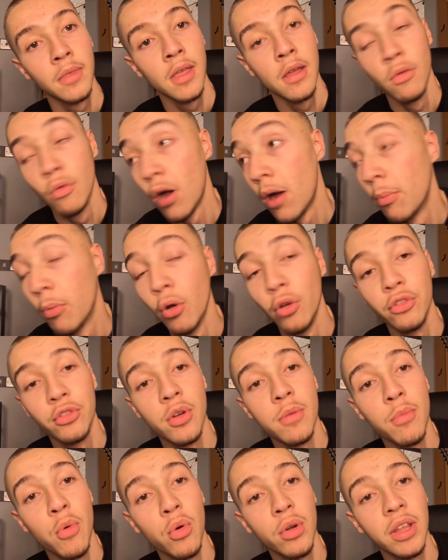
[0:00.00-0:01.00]
Right, boys,
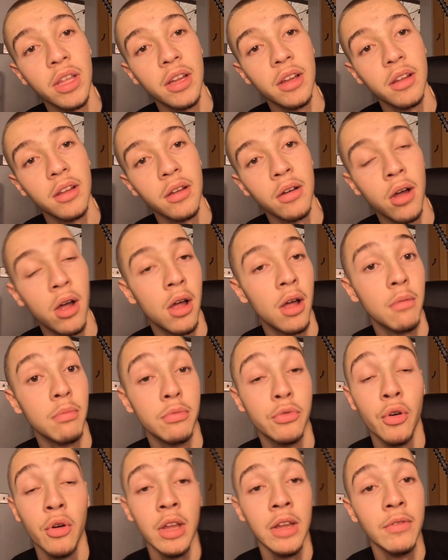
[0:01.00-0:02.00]
good morning.
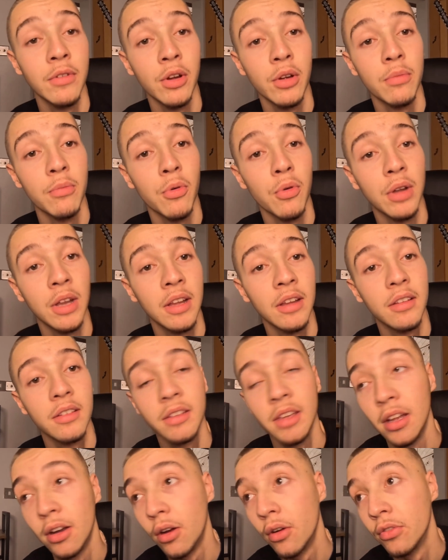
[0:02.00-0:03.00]
Not even good morning, it's
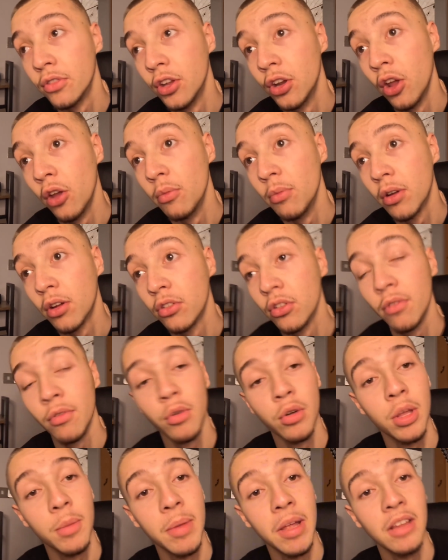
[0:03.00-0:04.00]
good afternoon because I've
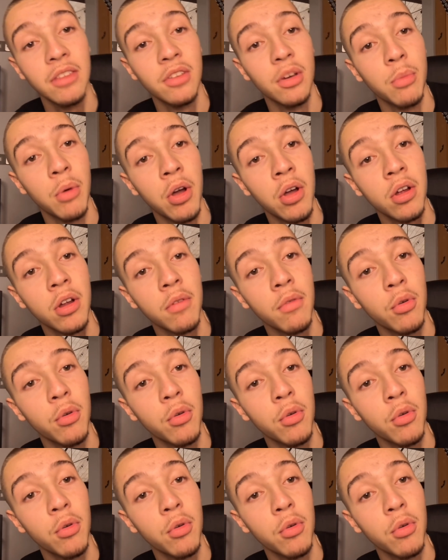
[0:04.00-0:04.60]
already been to work.